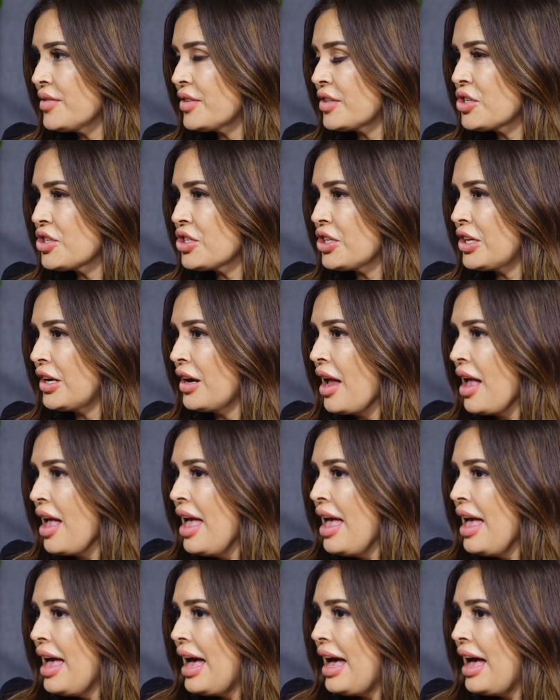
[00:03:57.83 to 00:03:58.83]
for sure.
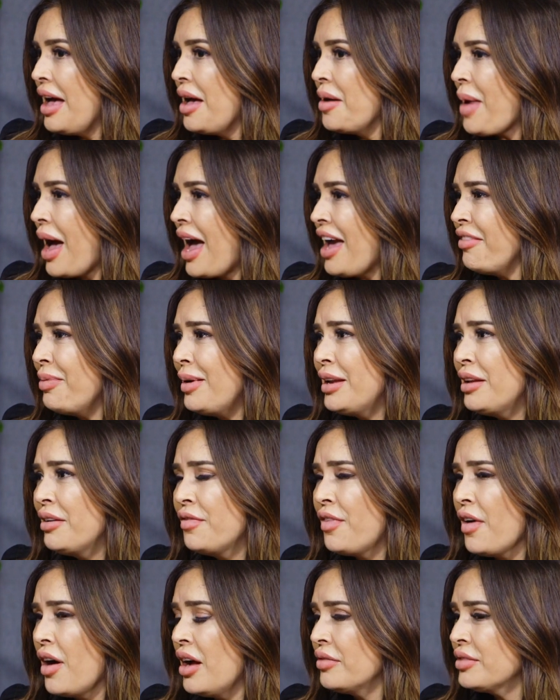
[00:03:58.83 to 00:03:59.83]
I've been
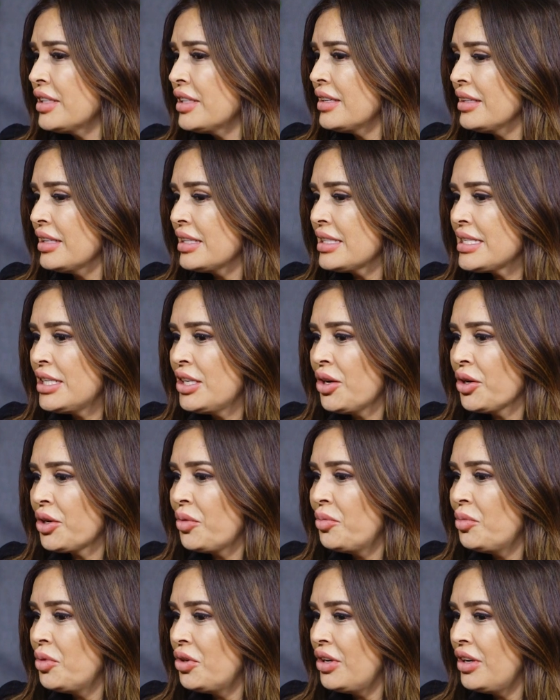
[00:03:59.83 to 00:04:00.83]
involved Latino
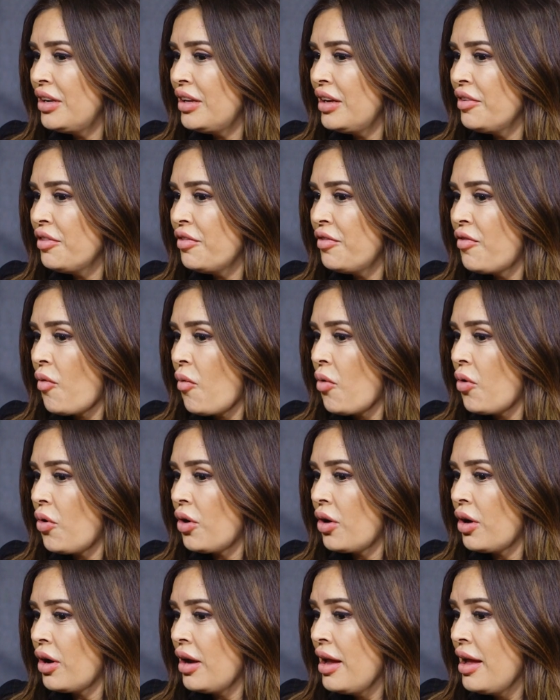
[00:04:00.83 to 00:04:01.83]
community
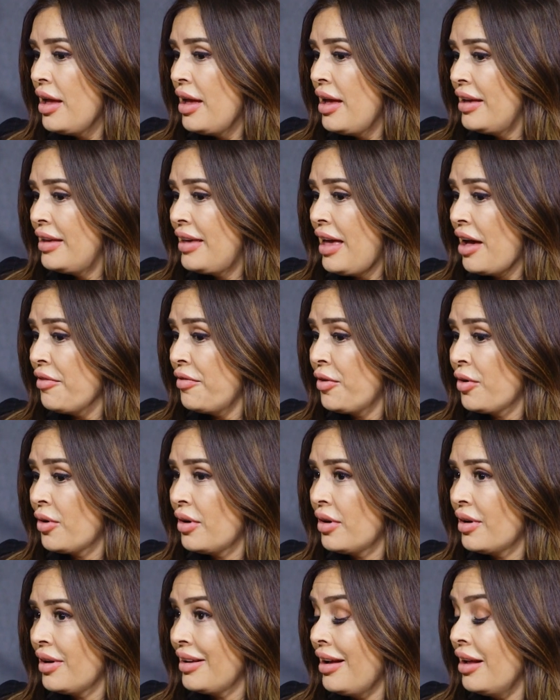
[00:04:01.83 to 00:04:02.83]
for
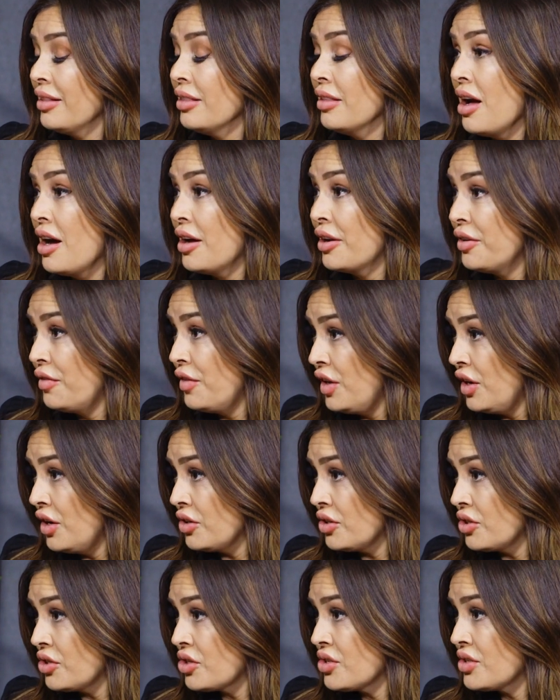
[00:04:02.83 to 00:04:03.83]
a lot of
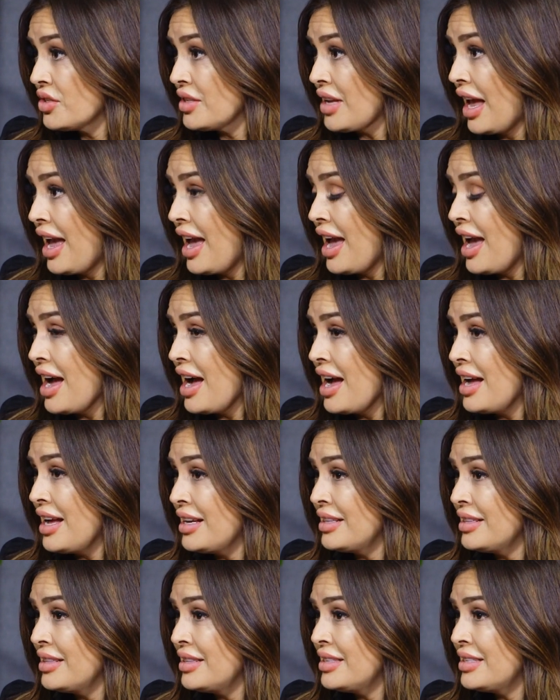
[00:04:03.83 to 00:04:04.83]
years,
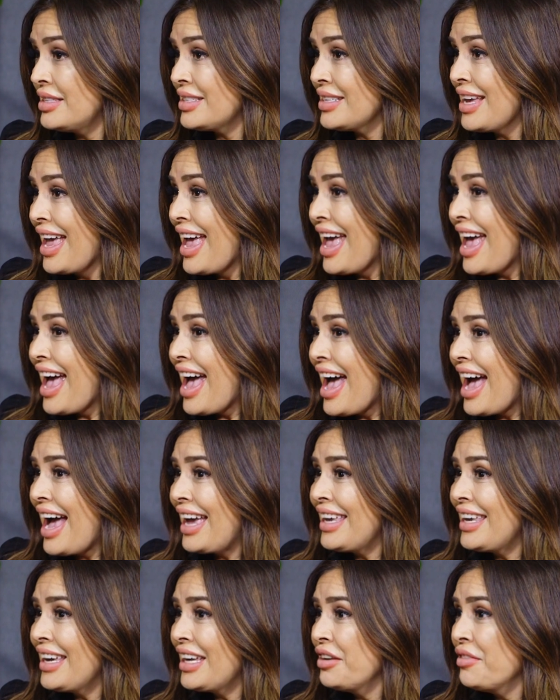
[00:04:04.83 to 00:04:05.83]
and I
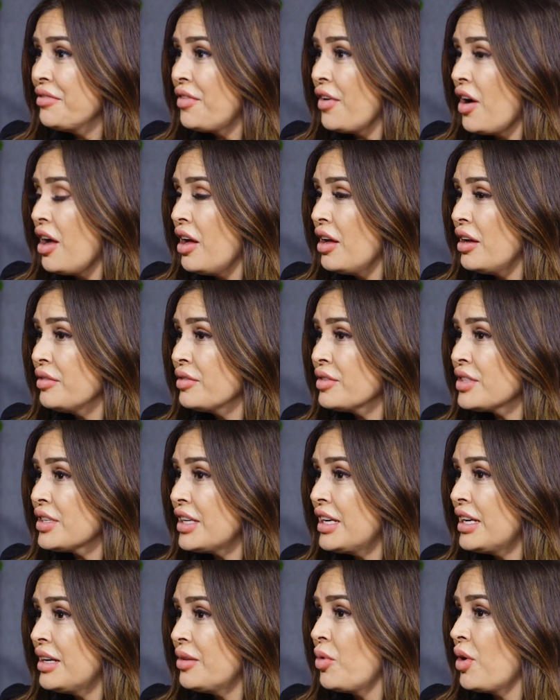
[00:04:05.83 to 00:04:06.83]
get involved
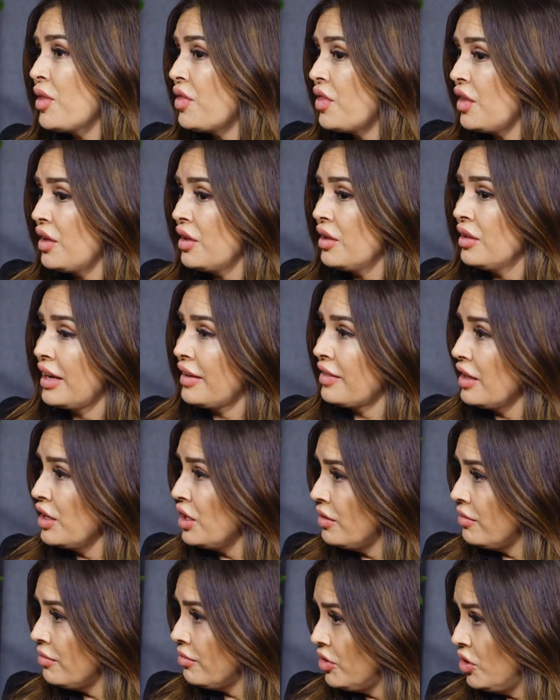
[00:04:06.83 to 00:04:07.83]
with
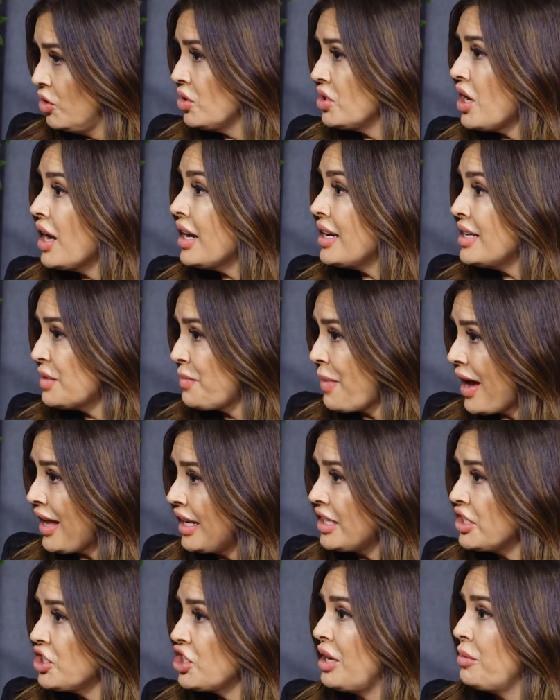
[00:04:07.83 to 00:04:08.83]
the Utah
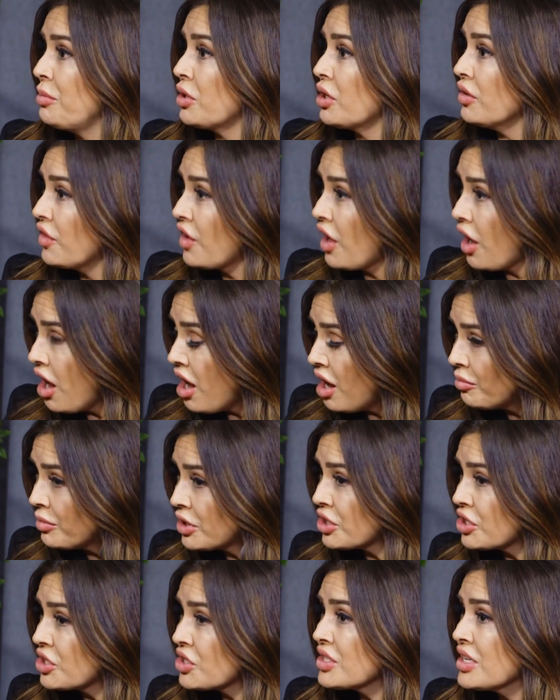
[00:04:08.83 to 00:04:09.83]
Hispanic Chamber of
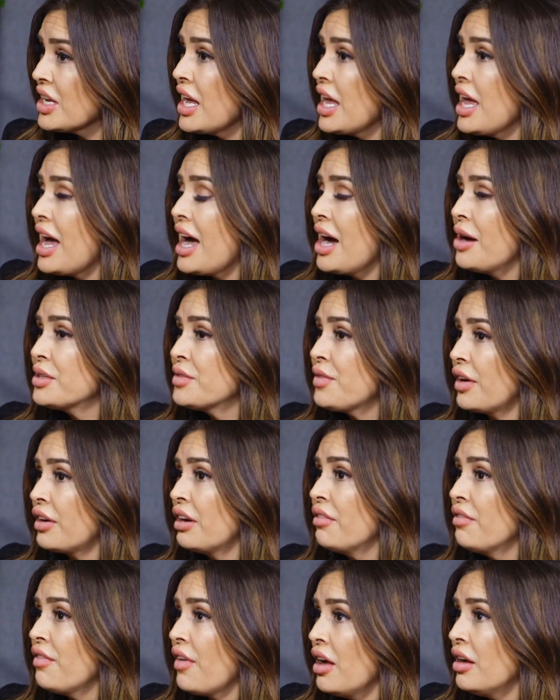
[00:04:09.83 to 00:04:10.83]
Commerce. I was very
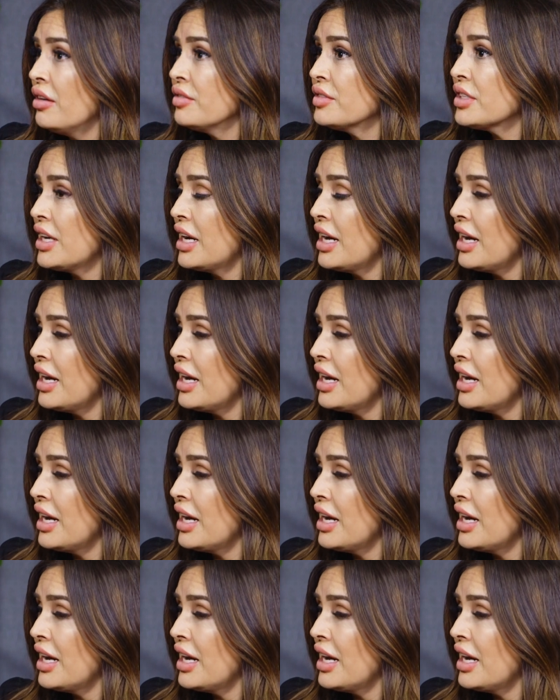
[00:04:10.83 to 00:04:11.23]
involved,